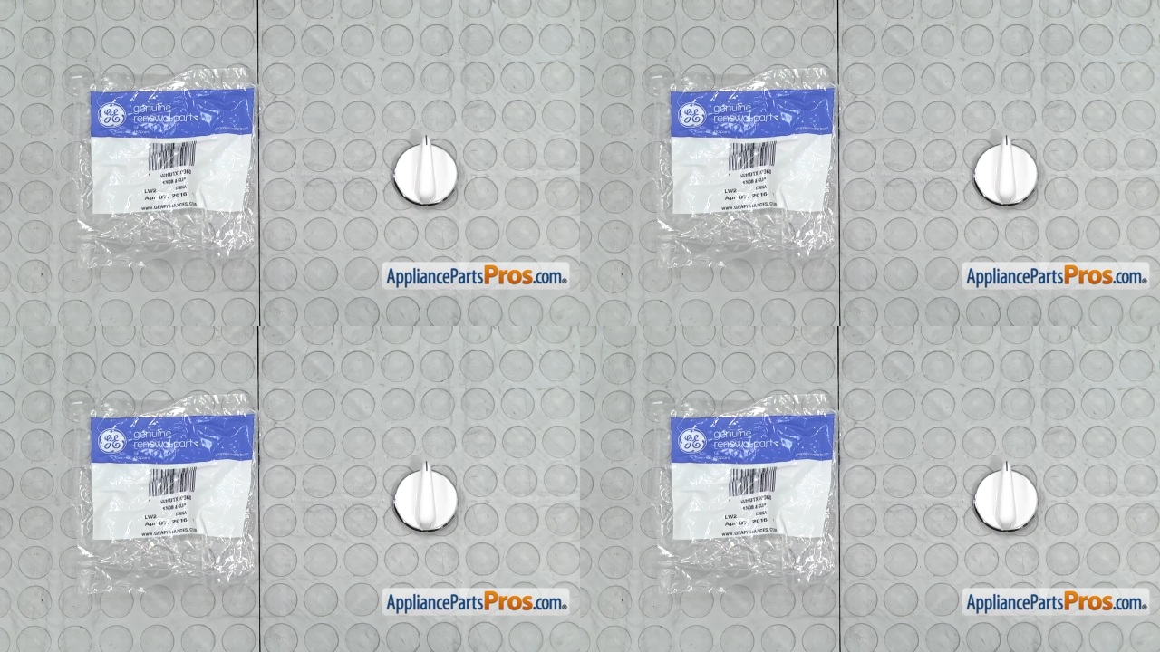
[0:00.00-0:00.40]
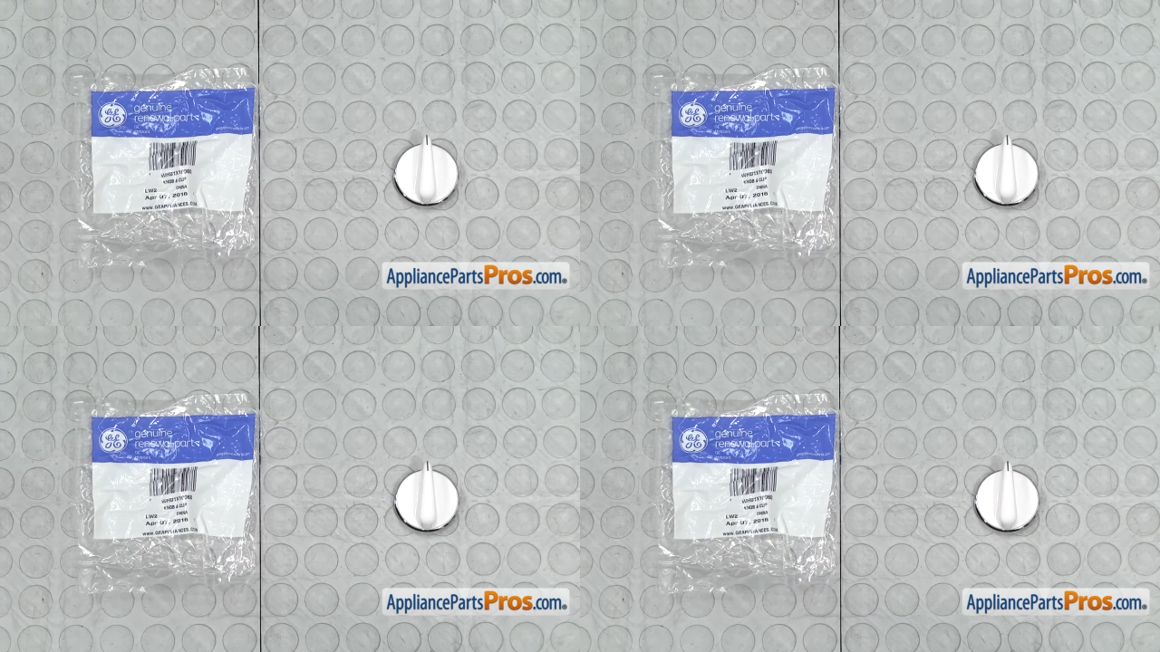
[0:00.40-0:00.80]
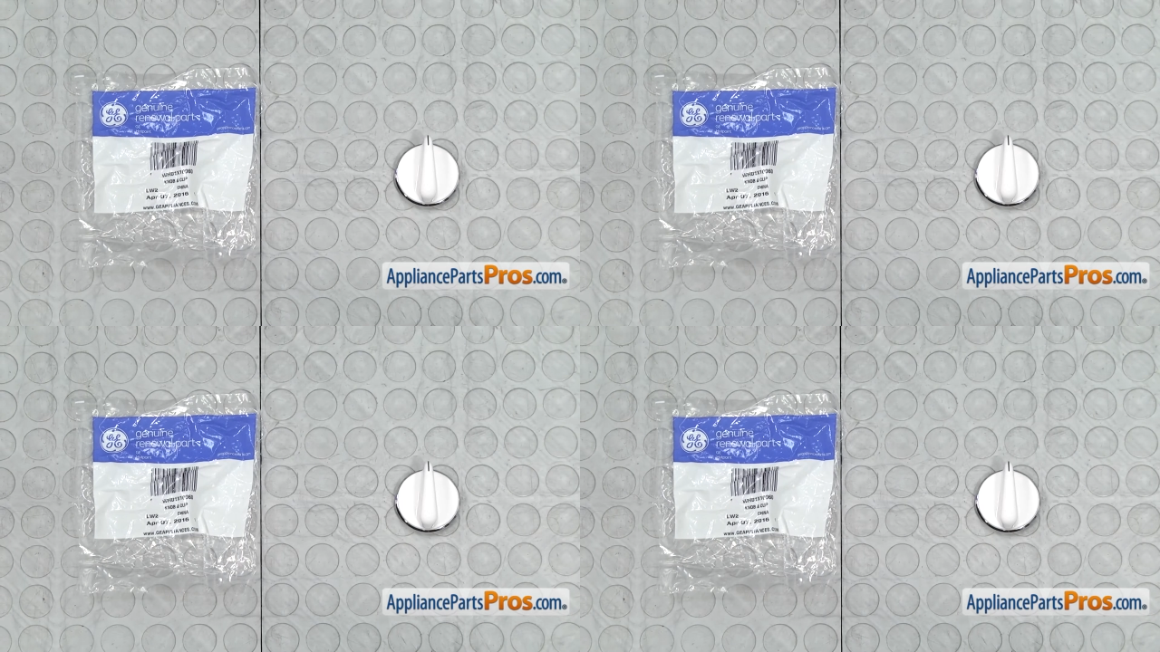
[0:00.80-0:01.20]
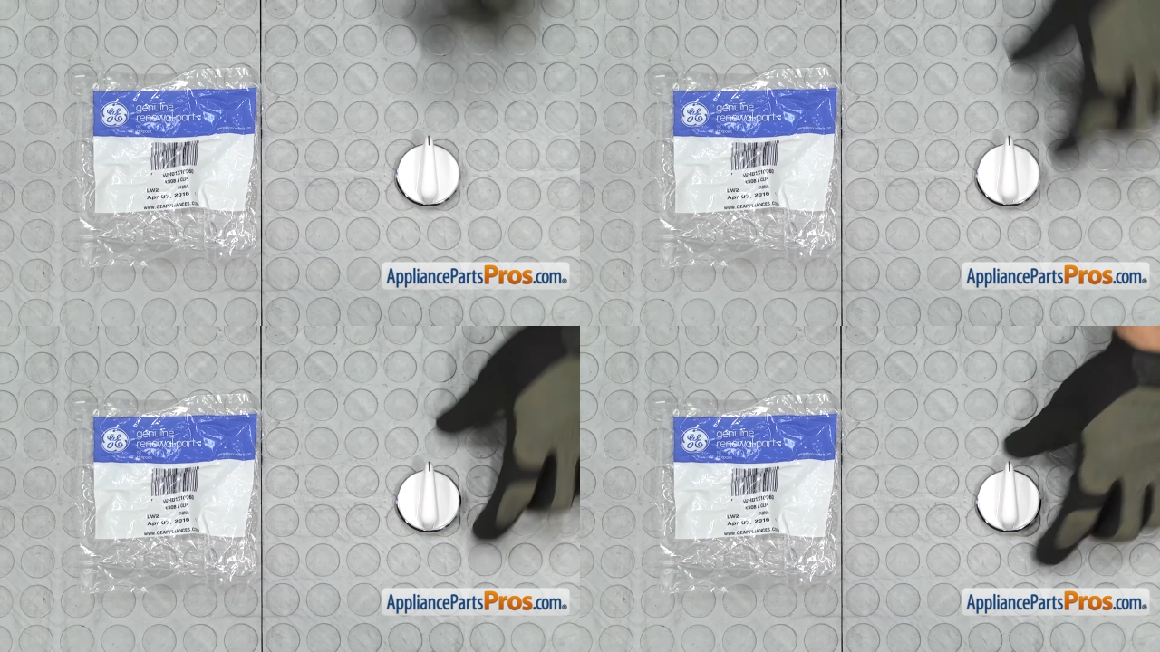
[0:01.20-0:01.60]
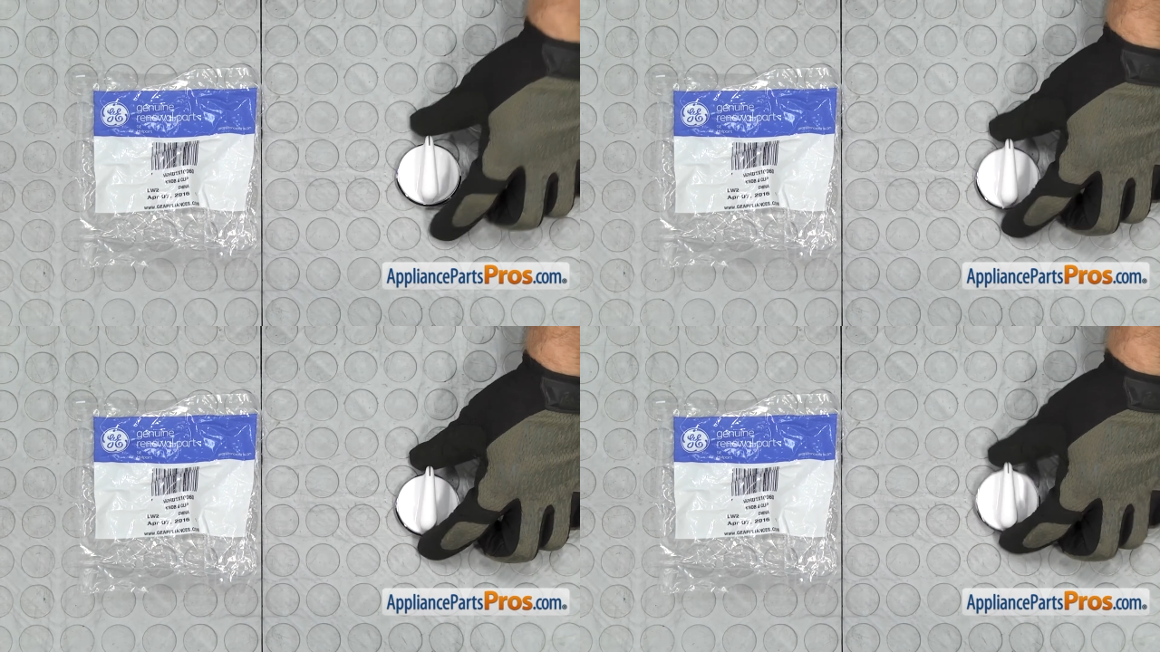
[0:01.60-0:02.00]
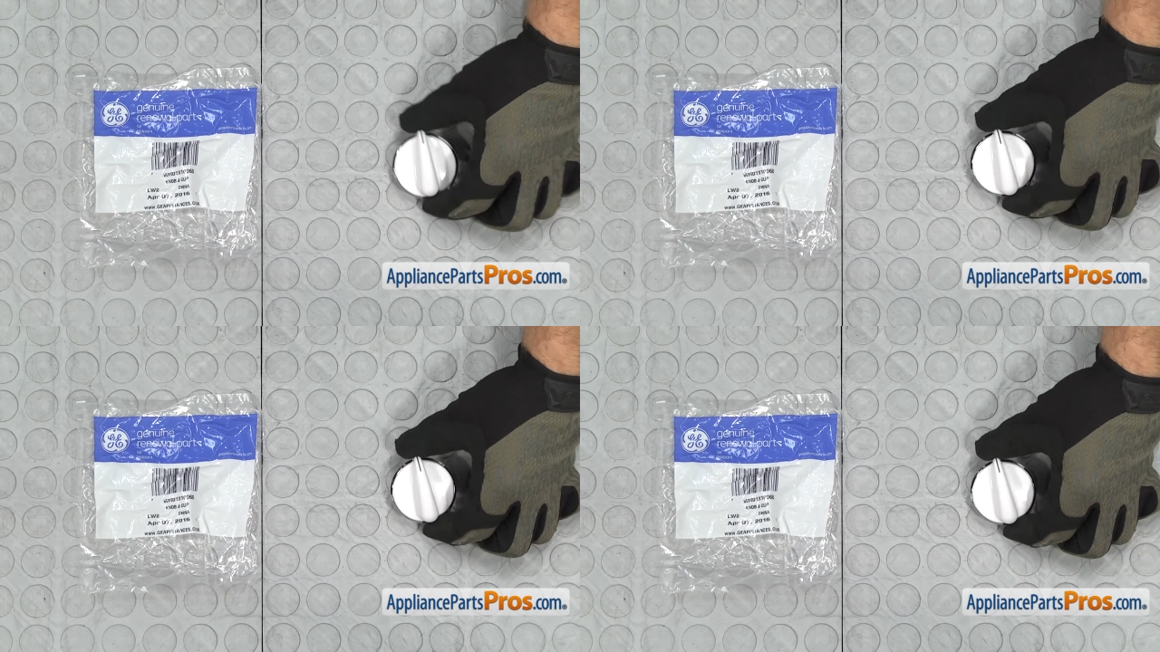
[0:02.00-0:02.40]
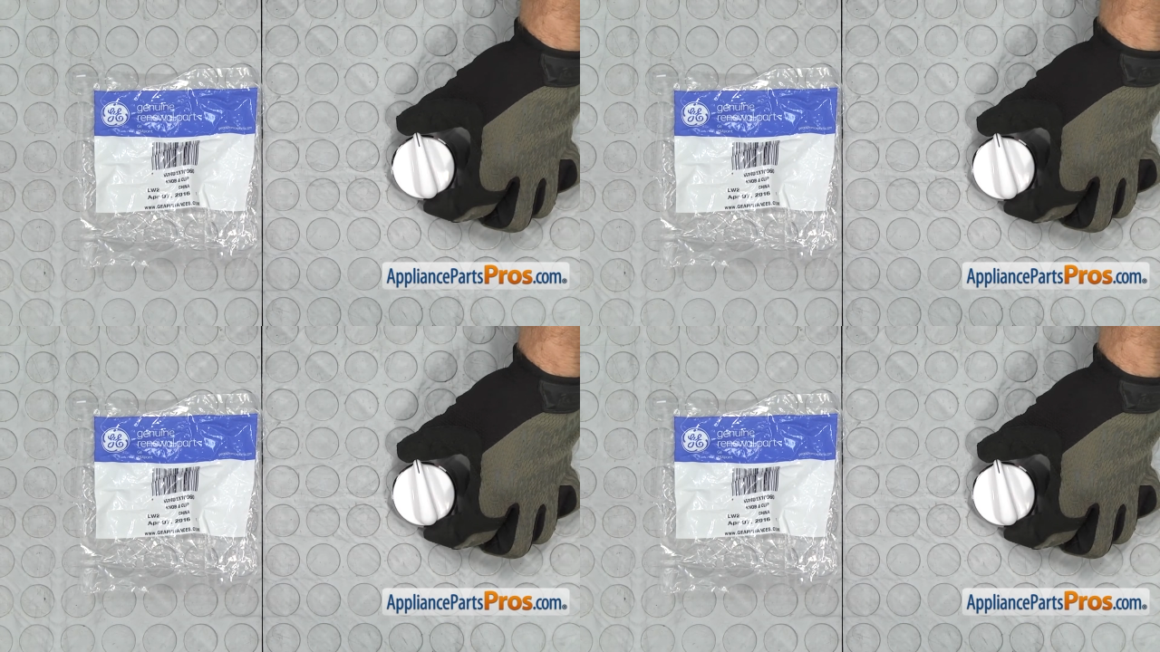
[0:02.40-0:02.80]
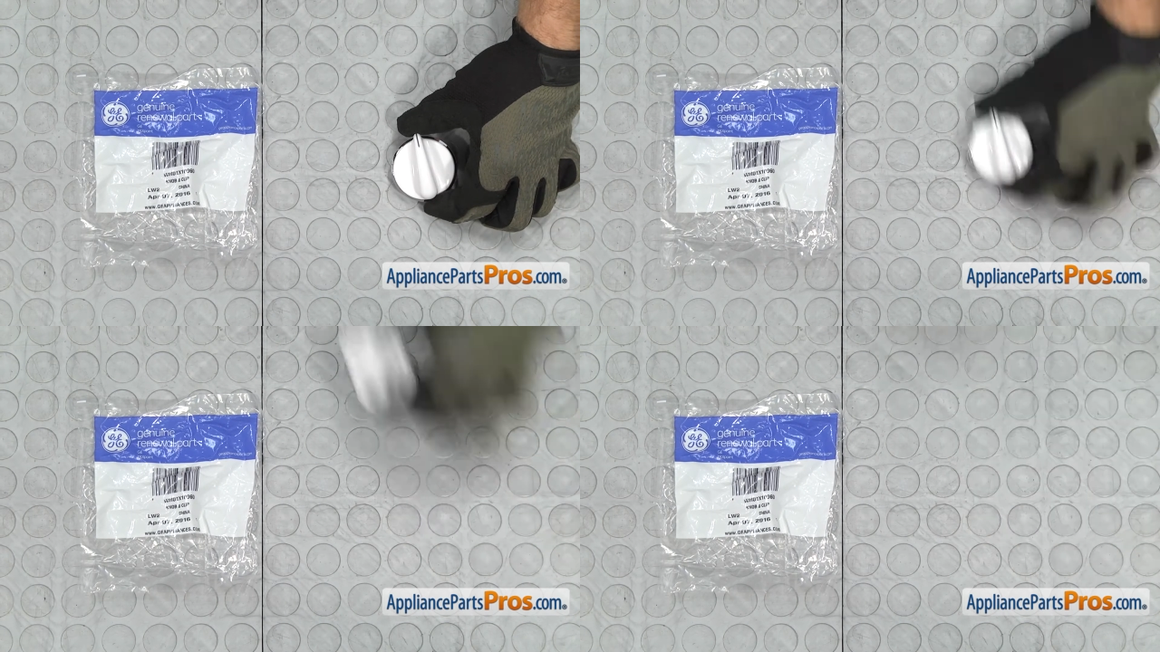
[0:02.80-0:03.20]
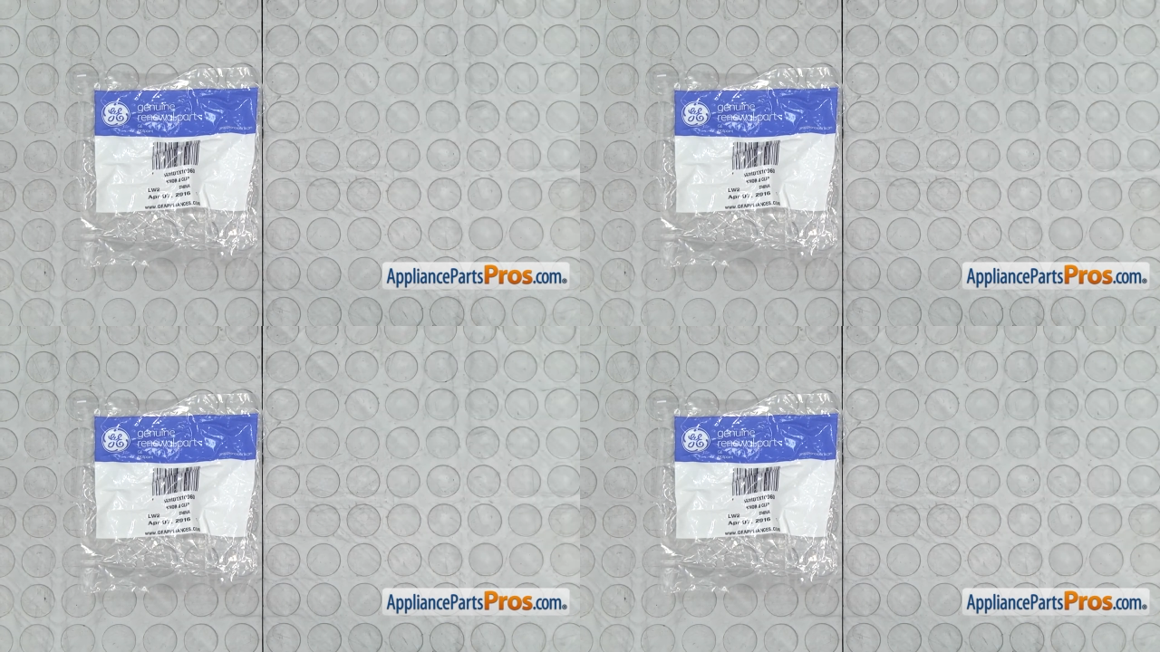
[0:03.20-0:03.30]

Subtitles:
[unreadable: no face in view]